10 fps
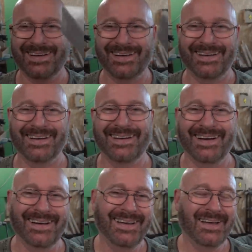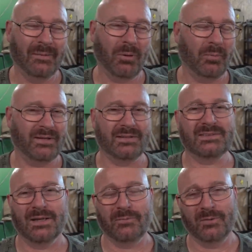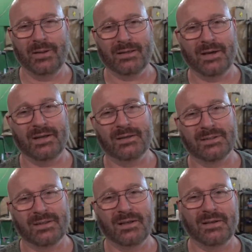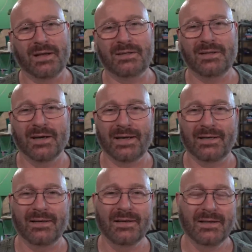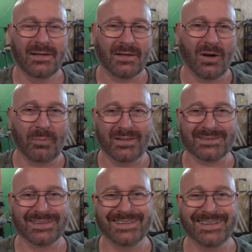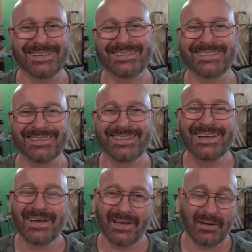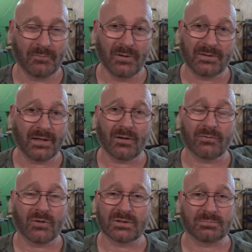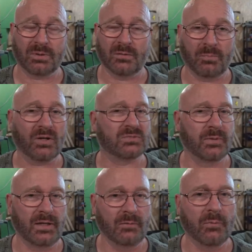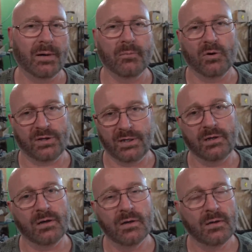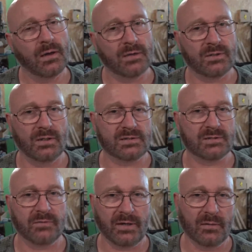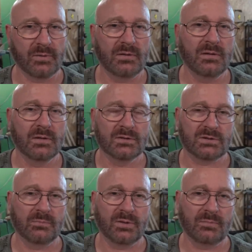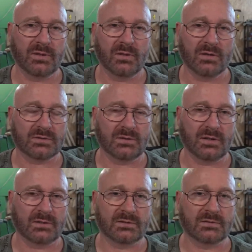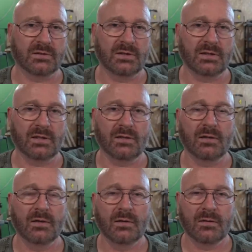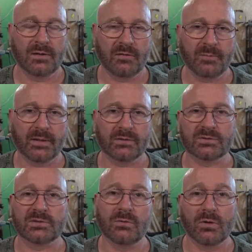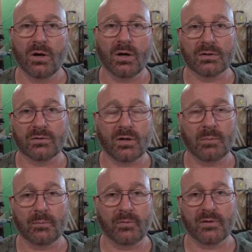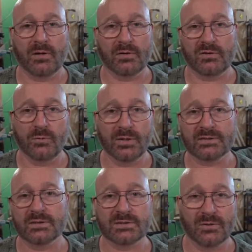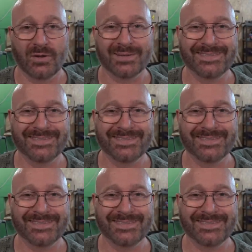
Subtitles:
And probably this time we'll make 999 copies. And it will take, of course, approximately one more year until it's available, simply because it takes the knife maker so long to come up with all the toolings and so on.